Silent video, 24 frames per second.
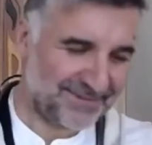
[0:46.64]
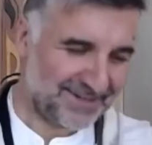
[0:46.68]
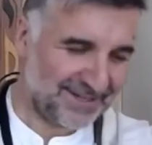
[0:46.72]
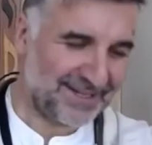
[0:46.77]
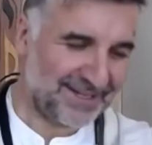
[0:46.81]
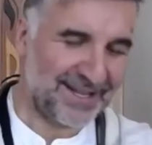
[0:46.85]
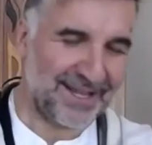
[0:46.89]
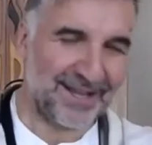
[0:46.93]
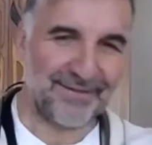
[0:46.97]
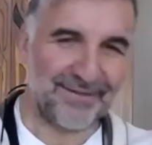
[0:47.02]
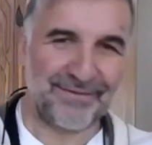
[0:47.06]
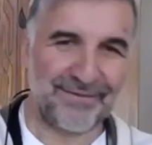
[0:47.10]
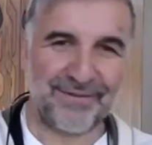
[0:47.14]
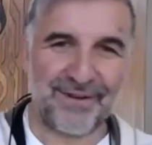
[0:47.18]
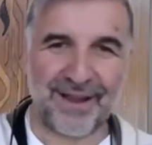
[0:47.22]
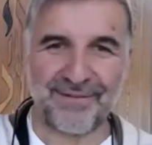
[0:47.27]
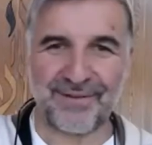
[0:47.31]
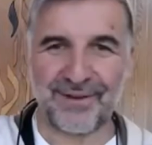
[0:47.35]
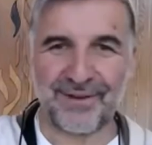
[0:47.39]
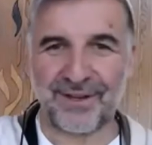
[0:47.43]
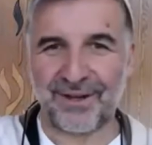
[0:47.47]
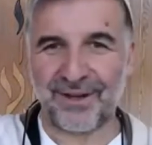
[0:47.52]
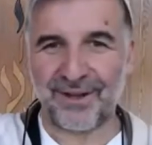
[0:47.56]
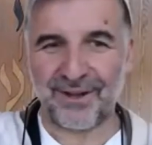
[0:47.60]
at 5
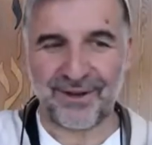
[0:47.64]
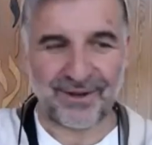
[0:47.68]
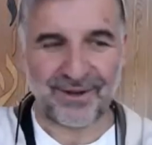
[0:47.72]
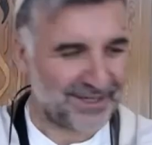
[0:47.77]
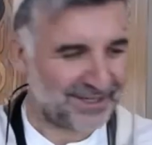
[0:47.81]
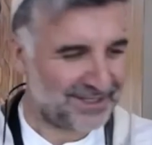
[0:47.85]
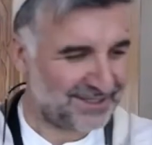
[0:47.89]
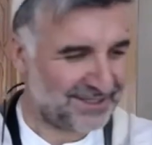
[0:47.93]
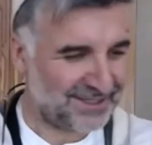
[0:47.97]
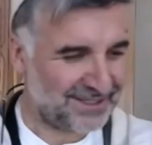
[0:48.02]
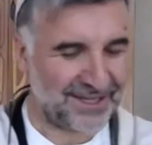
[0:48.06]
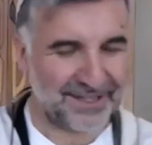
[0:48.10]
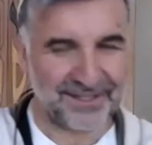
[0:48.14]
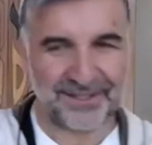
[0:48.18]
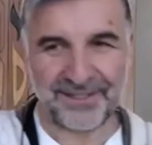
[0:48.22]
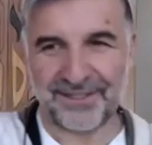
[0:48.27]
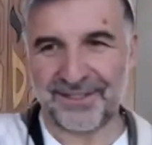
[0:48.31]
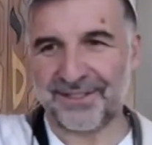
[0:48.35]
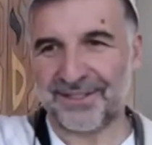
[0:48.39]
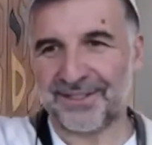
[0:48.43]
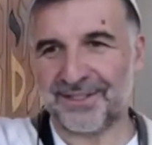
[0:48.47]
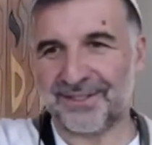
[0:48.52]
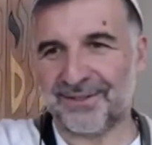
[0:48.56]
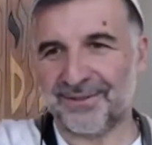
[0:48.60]
o'clock in London,
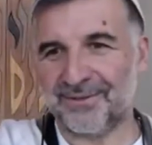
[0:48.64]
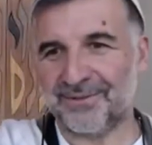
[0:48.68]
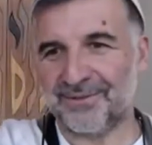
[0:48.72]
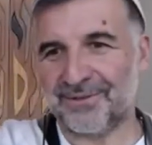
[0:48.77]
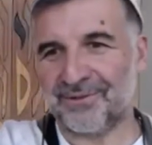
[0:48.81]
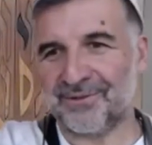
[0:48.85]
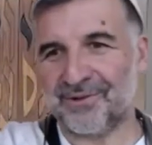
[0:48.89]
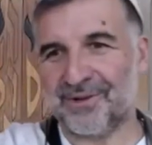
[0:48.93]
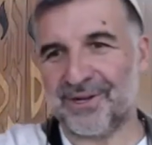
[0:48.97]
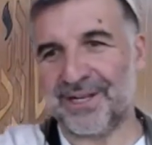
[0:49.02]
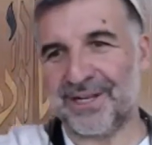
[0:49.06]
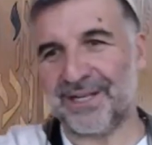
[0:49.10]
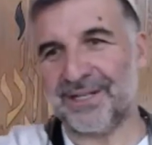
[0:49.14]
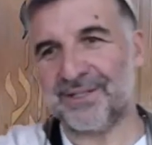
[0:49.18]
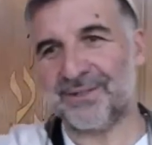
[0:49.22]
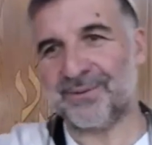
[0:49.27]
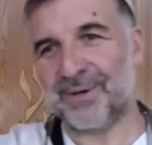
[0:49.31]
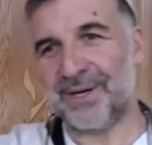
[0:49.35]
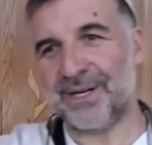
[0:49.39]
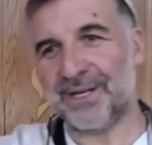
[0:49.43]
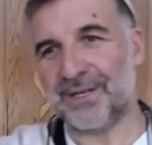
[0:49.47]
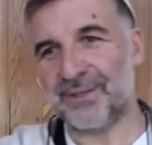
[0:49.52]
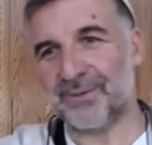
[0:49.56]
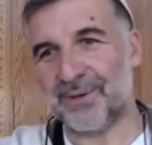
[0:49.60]
so it was already
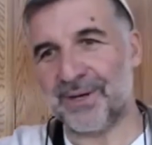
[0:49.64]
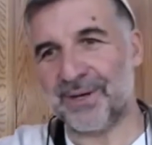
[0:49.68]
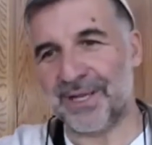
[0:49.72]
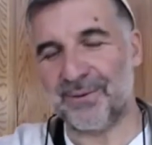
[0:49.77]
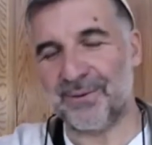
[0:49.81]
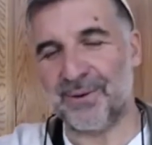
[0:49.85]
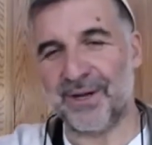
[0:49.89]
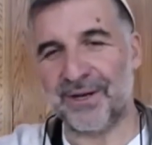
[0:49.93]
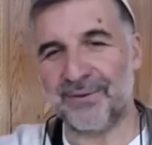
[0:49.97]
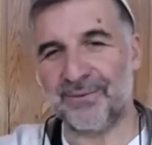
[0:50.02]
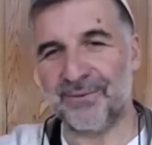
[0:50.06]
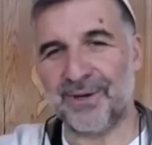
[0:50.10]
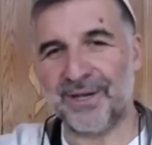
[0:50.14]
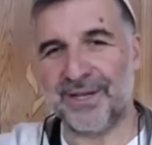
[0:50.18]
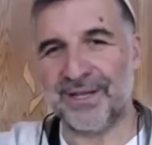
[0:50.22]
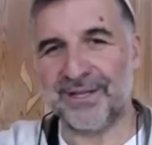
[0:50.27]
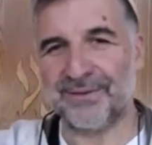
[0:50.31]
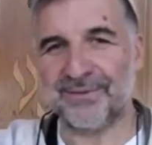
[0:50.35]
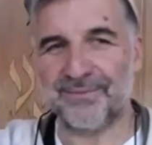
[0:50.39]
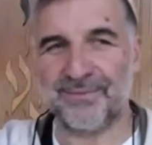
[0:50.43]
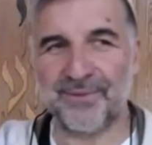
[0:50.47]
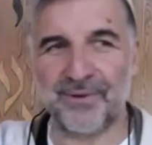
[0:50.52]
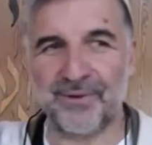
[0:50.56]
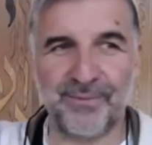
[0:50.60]
2021
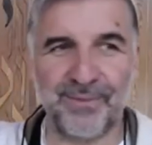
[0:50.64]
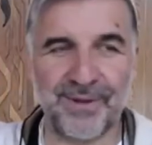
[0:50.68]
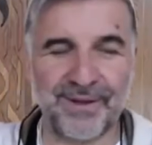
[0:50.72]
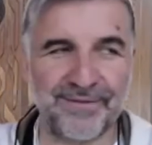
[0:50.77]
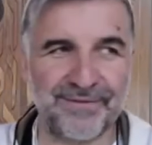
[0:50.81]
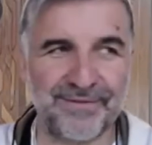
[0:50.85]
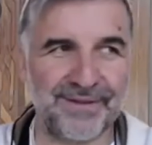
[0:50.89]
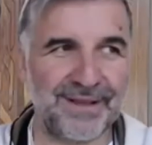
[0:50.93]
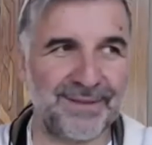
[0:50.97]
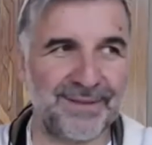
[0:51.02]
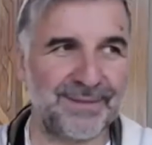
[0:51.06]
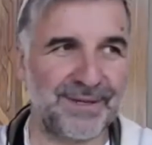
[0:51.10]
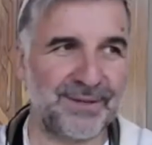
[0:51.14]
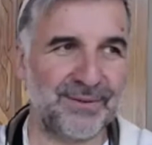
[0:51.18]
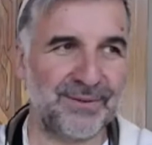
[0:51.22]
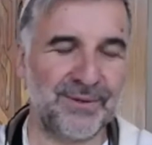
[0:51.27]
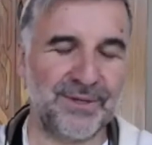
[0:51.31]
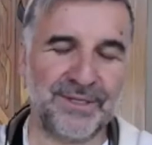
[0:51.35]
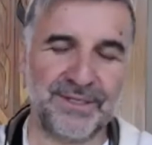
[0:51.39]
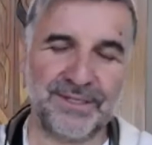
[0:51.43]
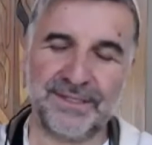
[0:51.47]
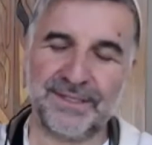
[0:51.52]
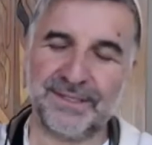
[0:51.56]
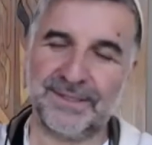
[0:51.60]
where all my family
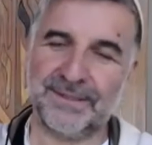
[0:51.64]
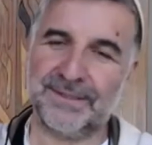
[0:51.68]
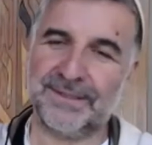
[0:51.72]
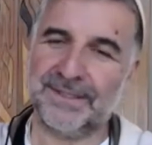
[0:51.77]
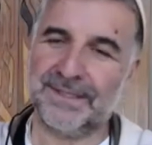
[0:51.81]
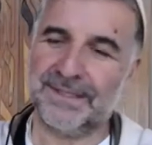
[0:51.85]
were. So,